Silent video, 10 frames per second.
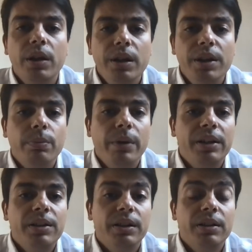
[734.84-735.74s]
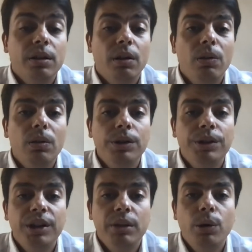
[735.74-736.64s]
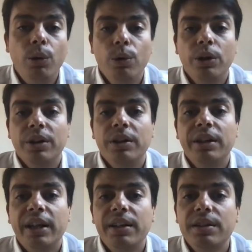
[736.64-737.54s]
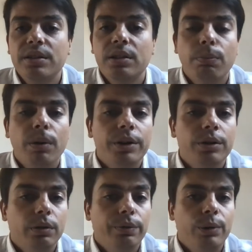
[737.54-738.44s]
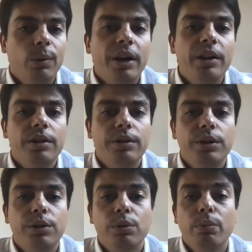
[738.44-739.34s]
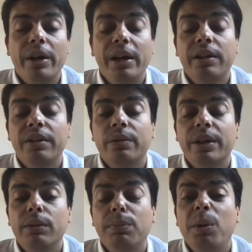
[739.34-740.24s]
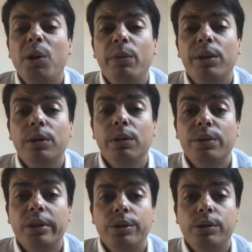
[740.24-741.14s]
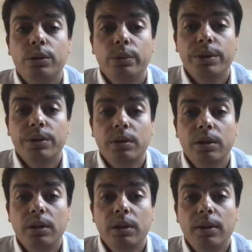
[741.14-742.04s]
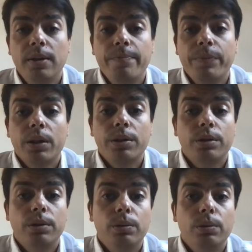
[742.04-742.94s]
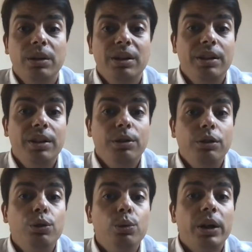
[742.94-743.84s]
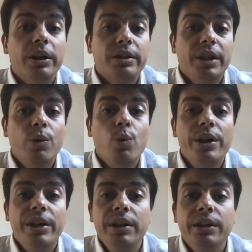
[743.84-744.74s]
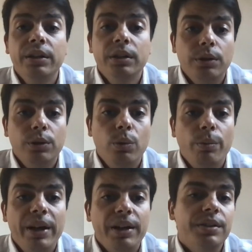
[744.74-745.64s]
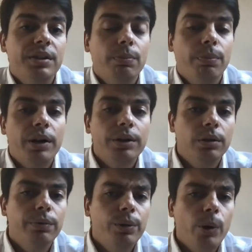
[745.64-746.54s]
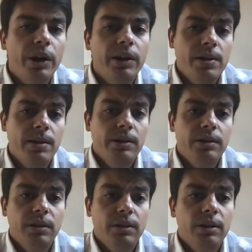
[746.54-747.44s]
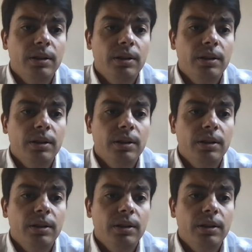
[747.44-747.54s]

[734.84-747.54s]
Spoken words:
It meant that all team who contains this part of UI need to make a redeployment of their service. So it took us a week to make this part of UI consistent.